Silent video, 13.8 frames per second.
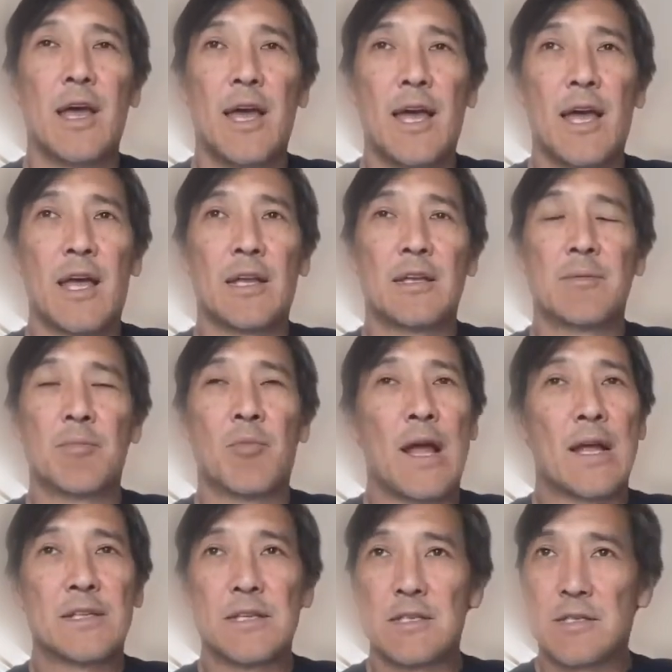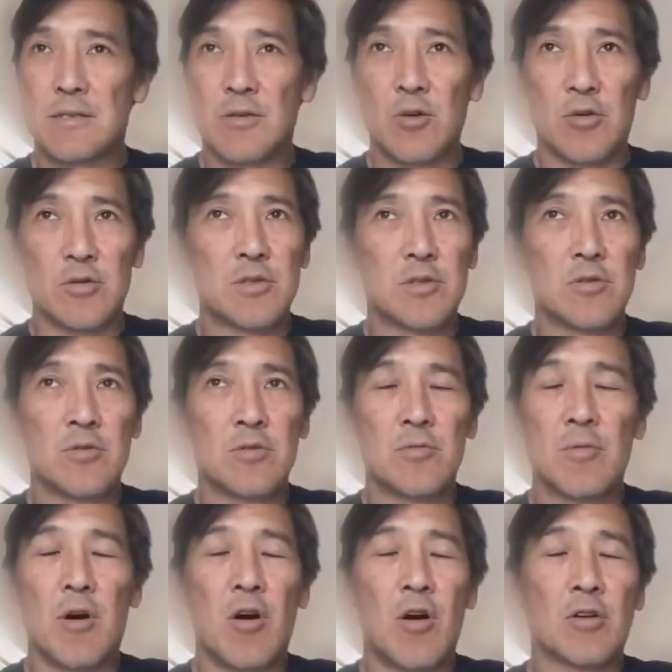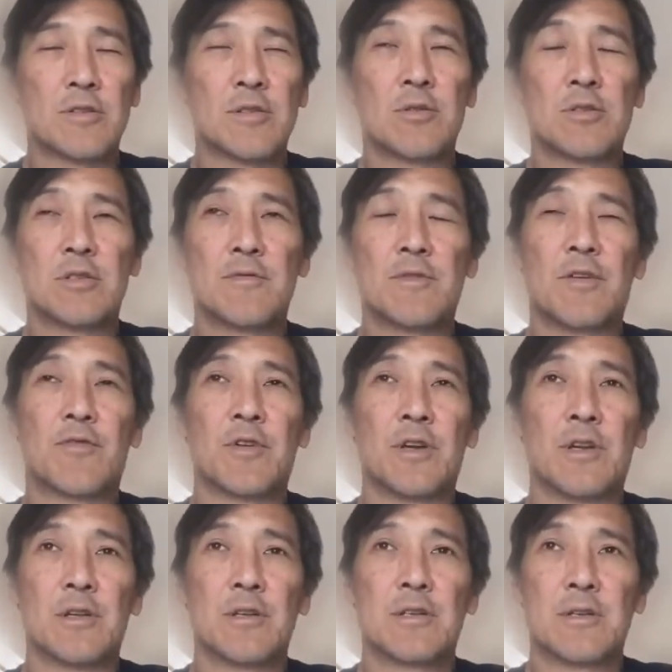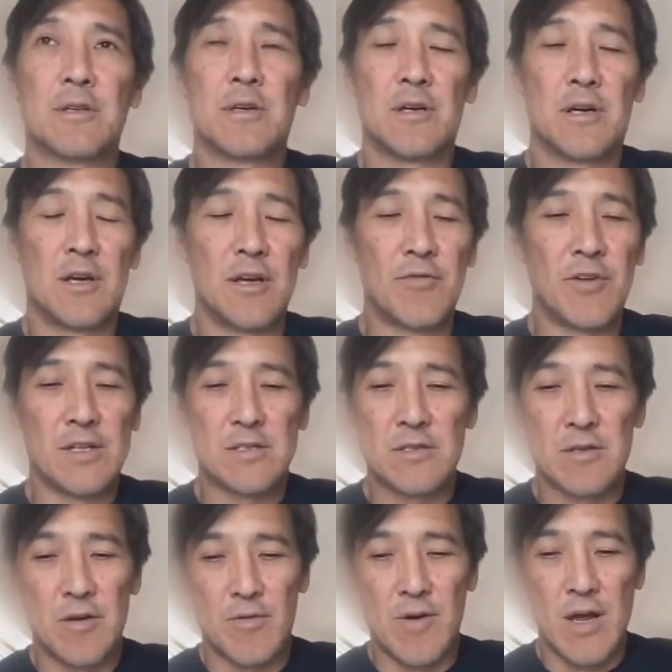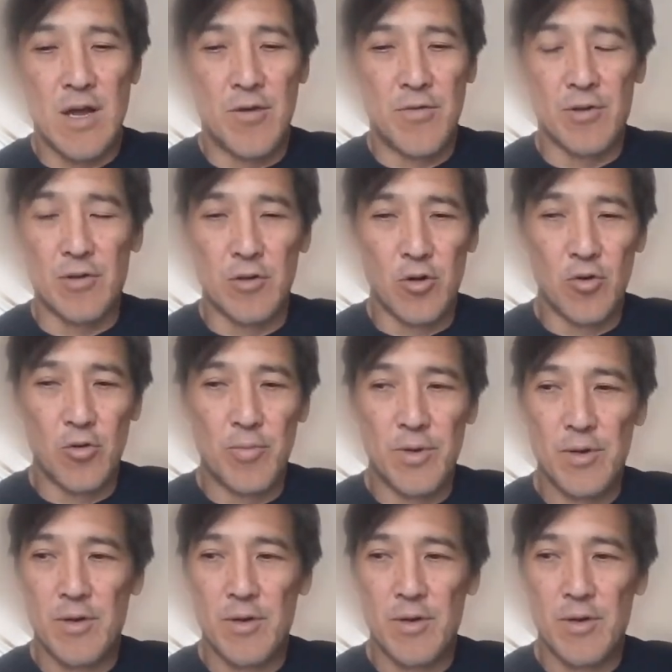and Mirantis goes to all sorts of different events around the globe.